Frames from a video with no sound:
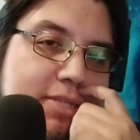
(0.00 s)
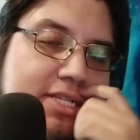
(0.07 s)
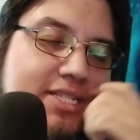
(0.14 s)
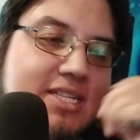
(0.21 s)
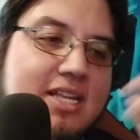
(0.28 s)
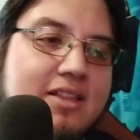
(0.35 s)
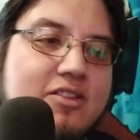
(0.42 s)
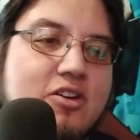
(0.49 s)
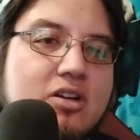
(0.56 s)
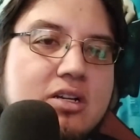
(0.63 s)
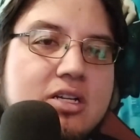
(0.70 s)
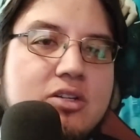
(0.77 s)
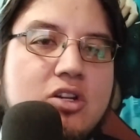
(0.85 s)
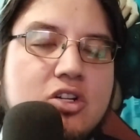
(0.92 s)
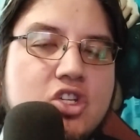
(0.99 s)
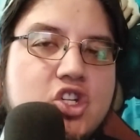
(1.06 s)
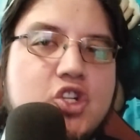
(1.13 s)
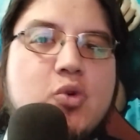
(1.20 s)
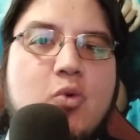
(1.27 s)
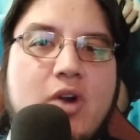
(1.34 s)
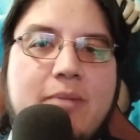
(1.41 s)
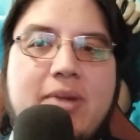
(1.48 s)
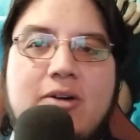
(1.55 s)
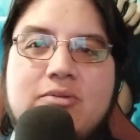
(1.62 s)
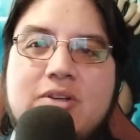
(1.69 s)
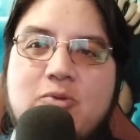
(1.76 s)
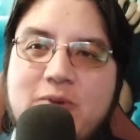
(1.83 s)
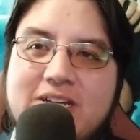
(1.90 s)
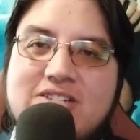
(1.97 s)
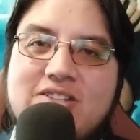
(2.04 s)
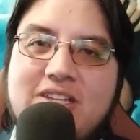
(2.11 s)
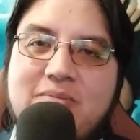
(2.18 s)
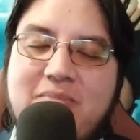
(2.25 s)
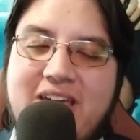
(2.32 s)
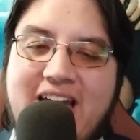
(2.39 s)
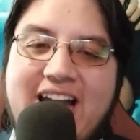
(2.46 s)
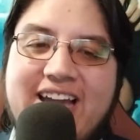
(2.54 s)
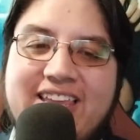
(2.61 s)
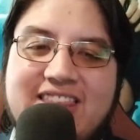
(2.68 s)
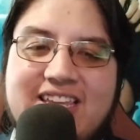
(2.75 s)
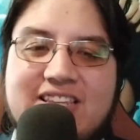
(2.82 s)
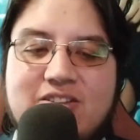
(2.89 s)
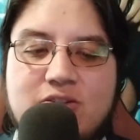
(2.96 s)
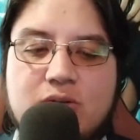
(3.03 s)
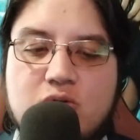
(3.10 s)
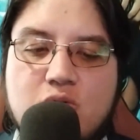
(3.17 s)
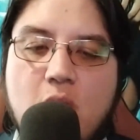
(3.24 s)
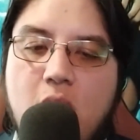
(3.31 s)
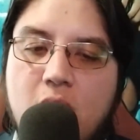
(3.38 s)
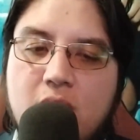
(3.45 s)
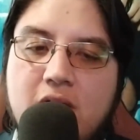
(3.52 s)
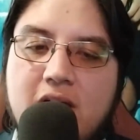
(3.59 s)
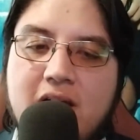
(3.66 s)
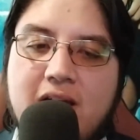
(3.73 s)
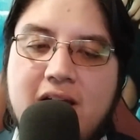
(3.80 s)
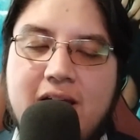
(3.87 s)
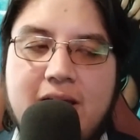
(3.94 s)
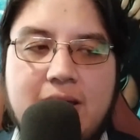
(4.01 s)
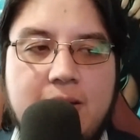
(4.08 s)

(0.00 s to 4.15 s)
I am still not sure about the reasoning behind that control,